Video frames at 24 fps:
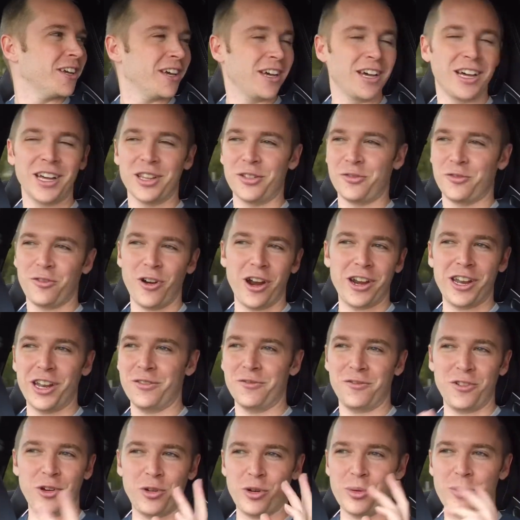Uh, the front
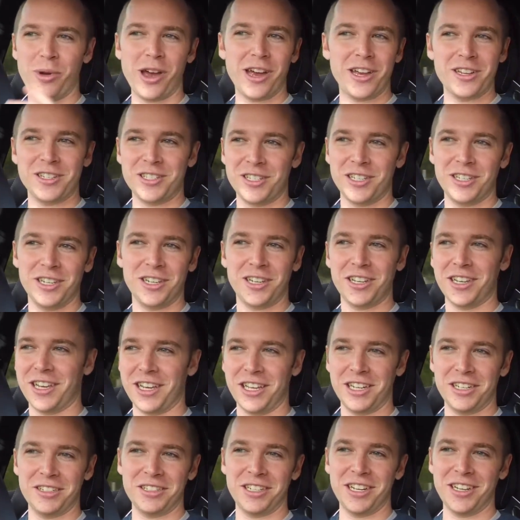end felt amazing,
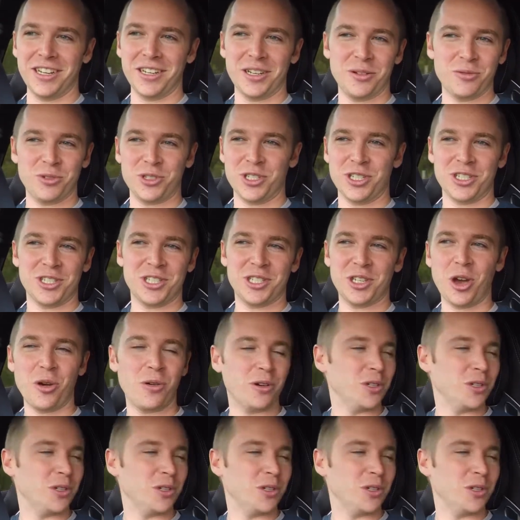and yeah, it was just so